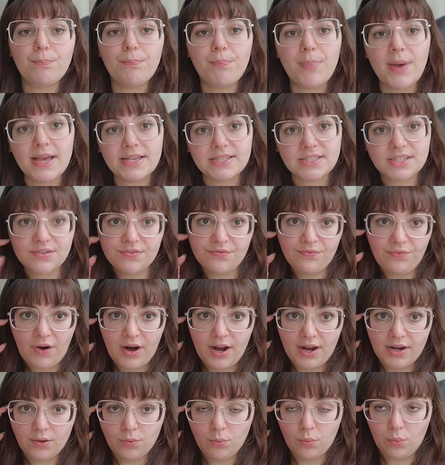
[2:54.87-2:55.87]
best
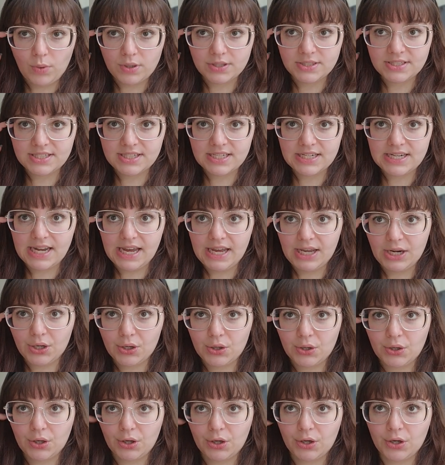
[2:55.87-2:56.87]
friend wants to date
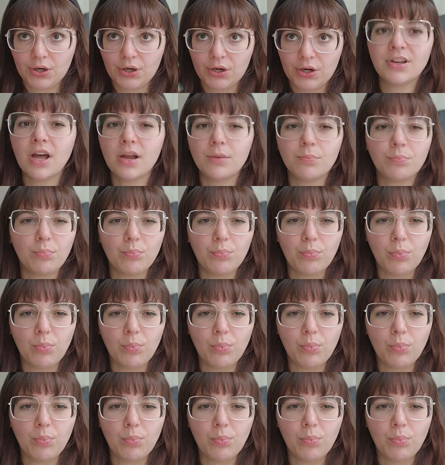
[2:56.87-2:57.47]
her not